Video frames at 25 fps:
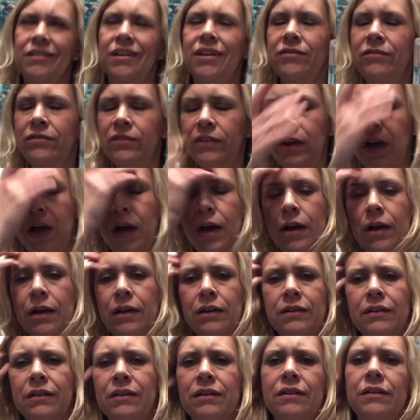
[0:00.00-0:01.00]
I forgot
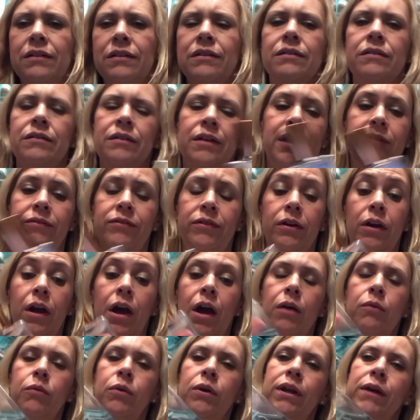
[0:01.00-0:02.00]

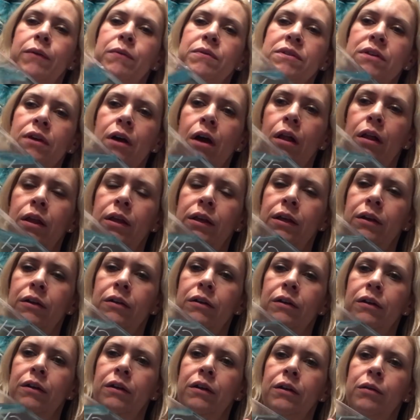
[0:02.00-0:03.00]
what I was calling it
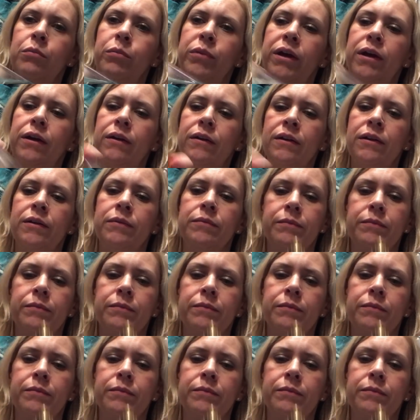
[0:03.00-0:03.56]
earlier, but